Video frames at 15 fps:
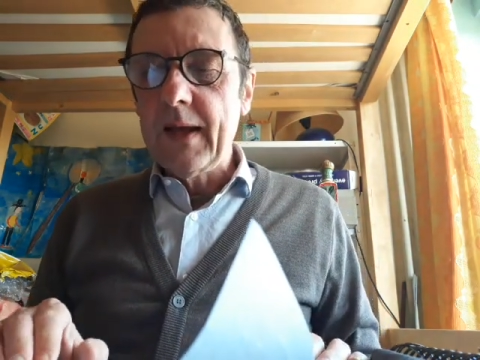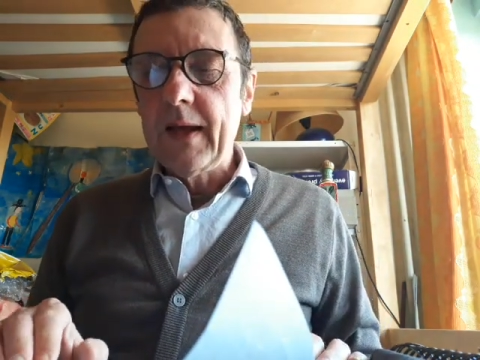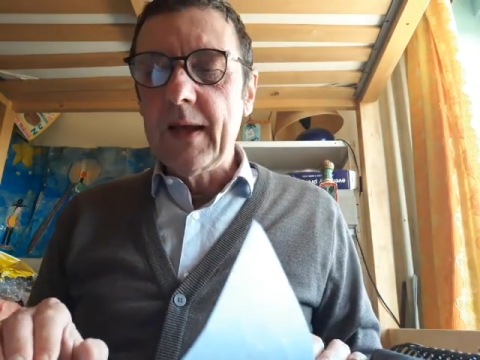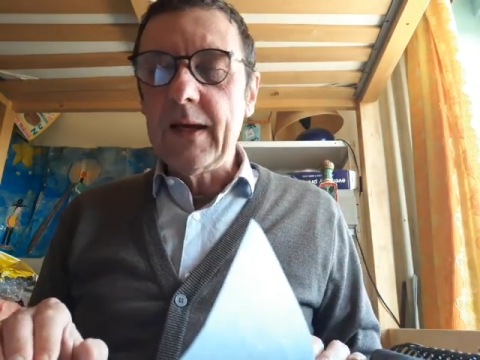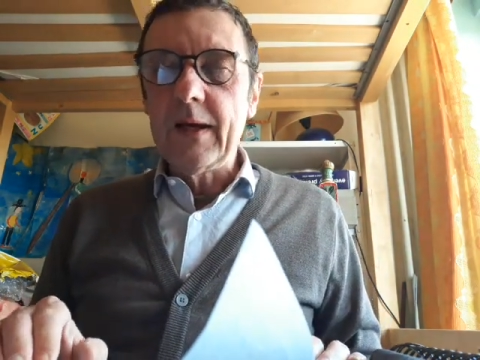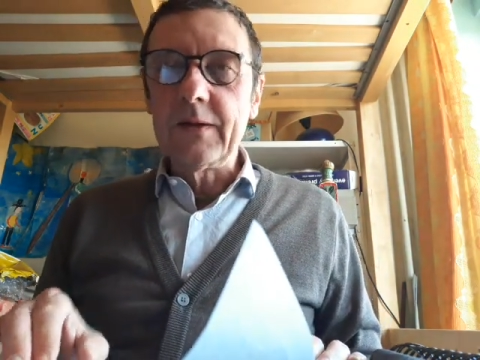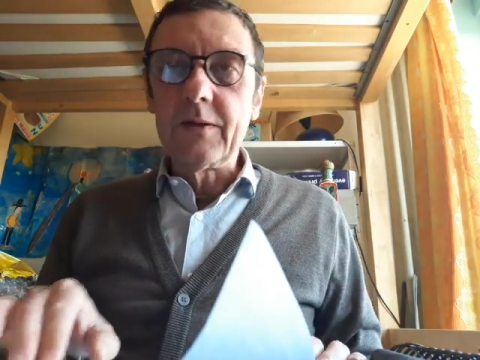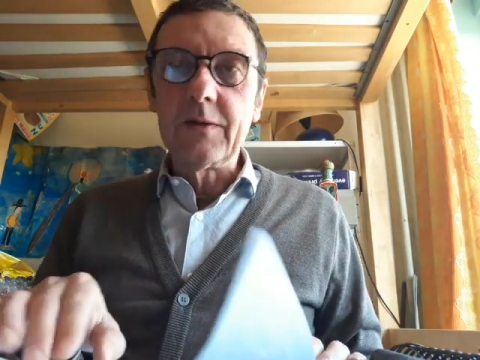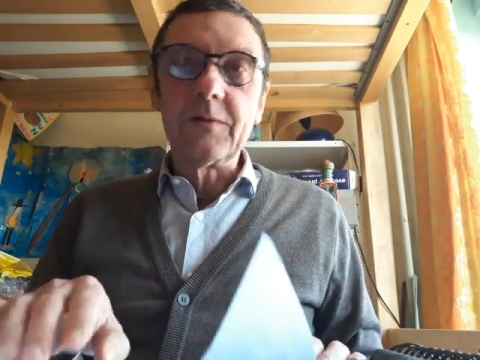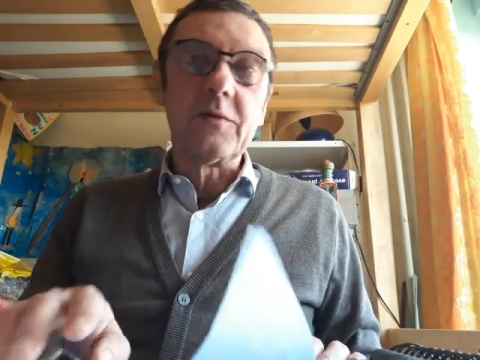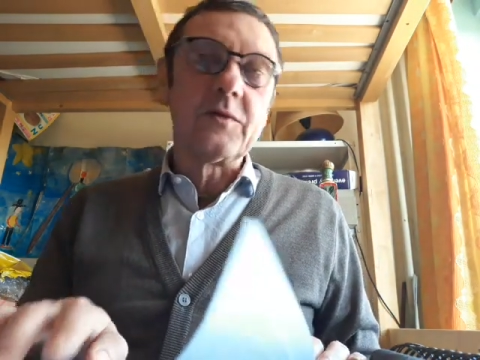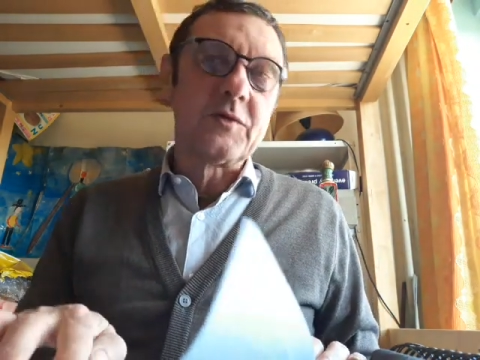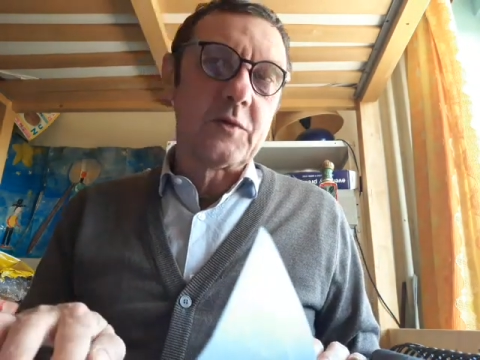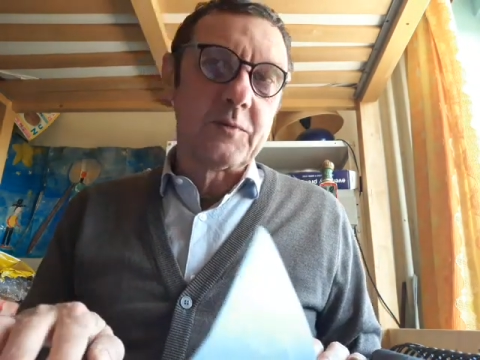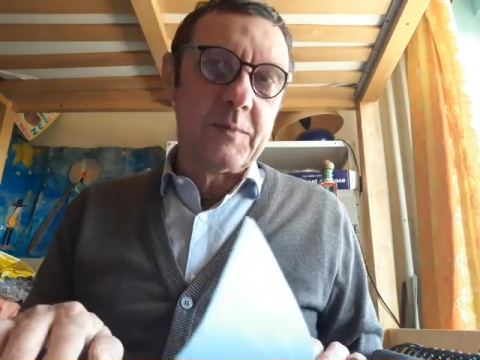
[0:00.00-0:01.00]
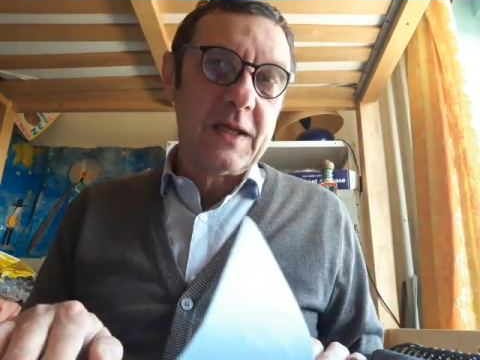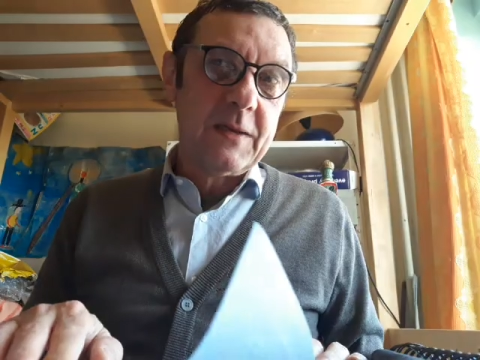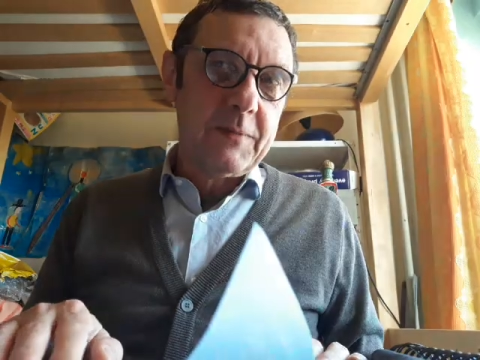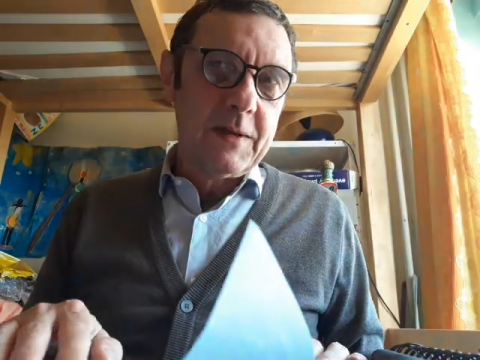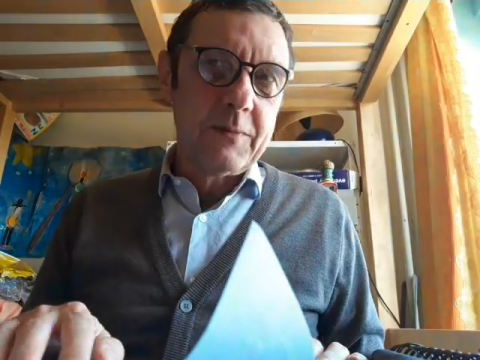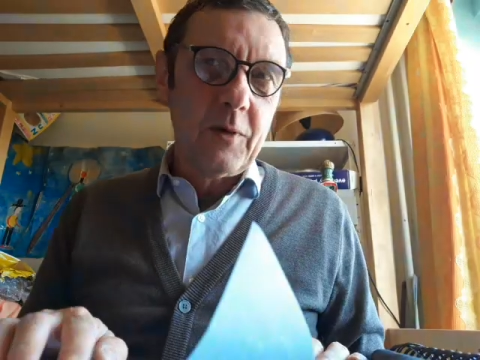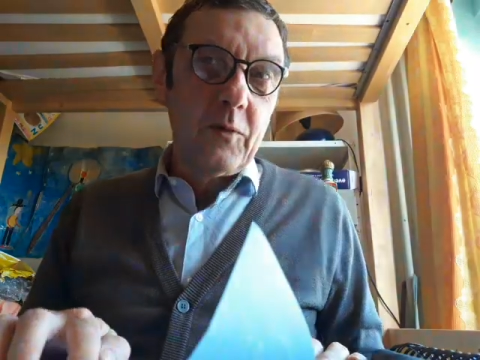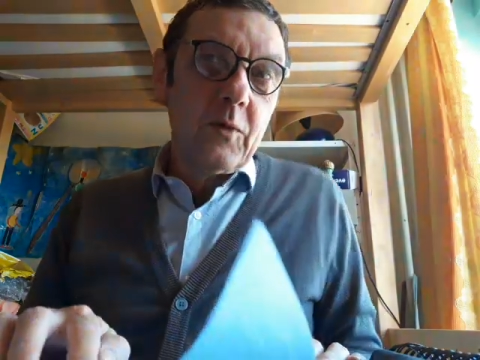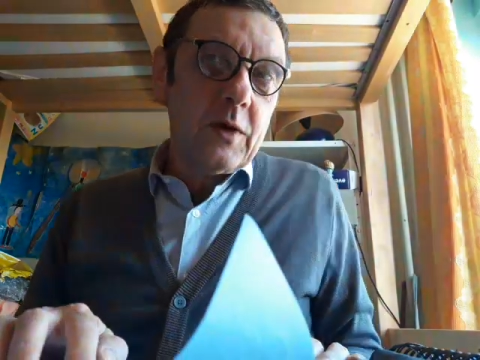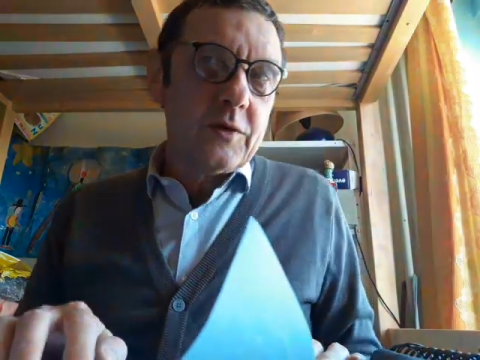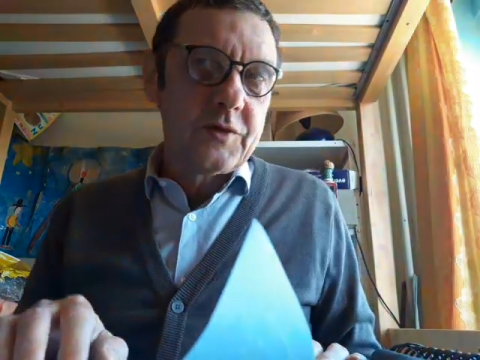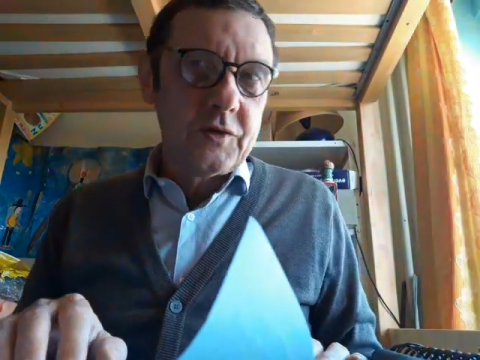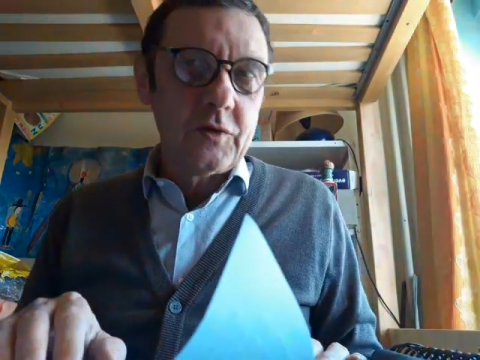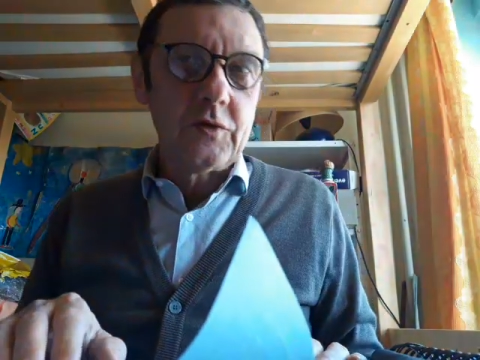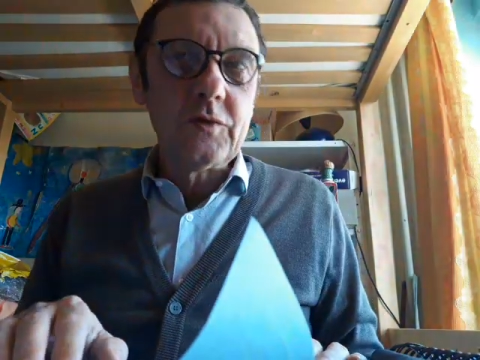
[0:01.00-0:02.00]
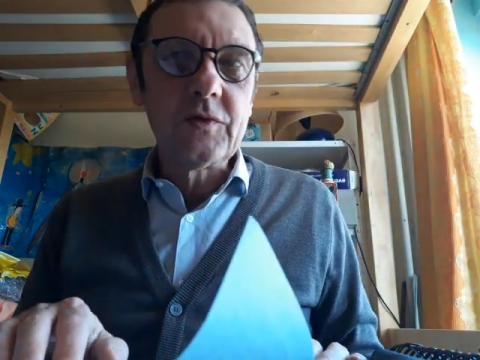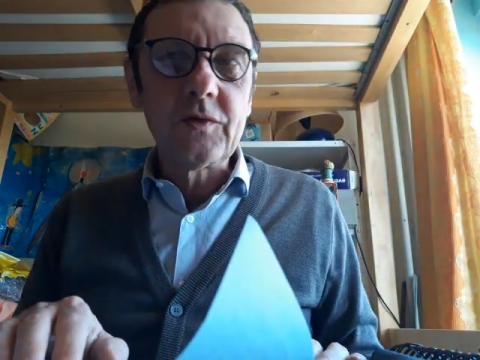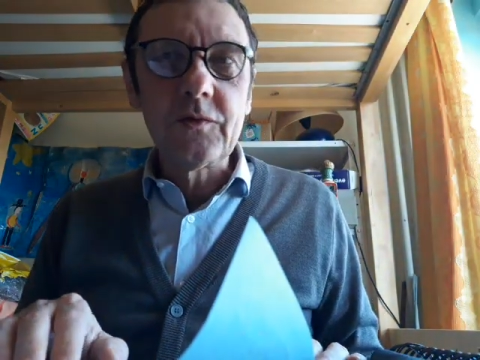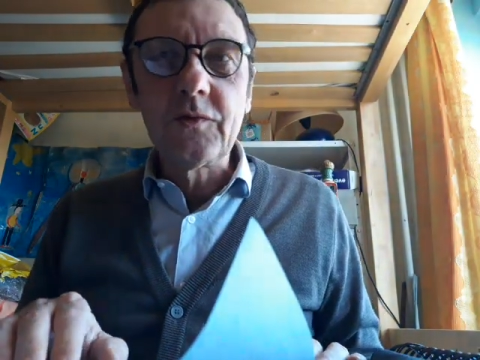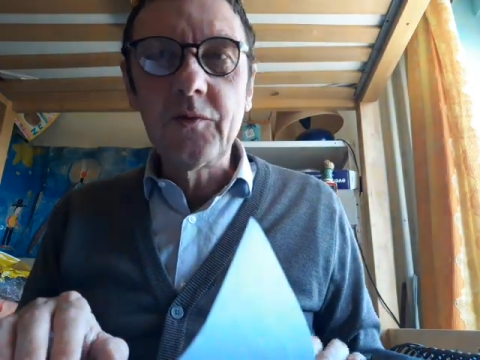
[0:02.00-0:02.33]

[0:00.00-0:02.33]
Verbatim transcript: and uh, also many people will choose to,